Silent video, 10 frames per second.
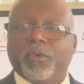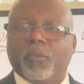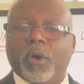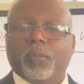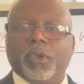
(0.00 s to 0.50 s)
for
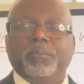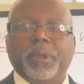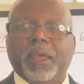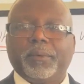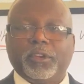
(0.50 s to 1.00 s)
what we've
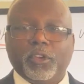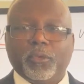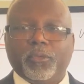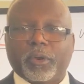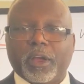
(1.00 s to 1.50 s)
been able to do
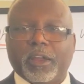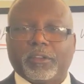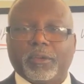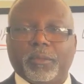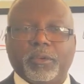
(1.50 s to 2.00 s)
for
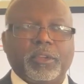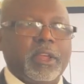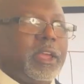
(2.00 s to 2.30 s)
customers,